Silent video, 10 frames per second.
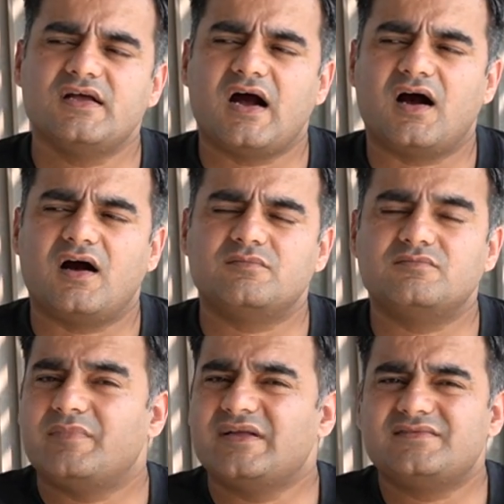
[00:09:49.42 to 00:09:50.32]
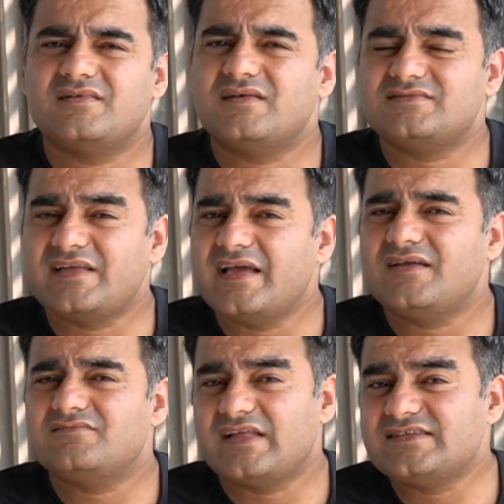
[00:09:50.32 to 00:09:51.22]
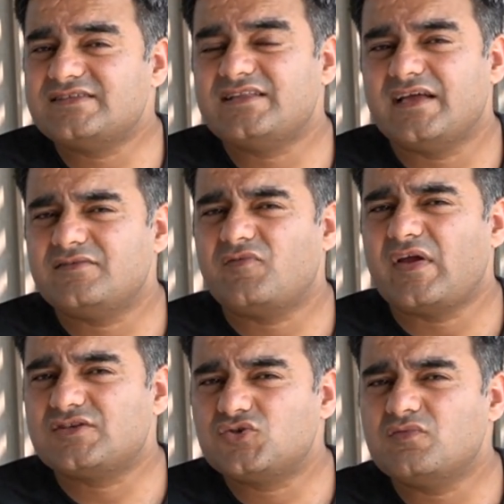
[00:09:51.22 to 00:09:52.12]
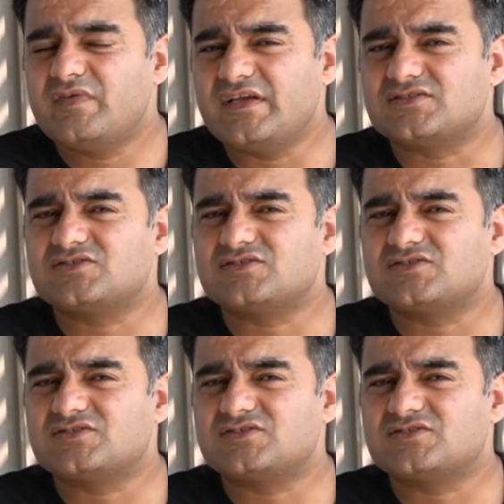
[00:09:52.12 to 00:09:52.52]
But they said they wait 2 weeks,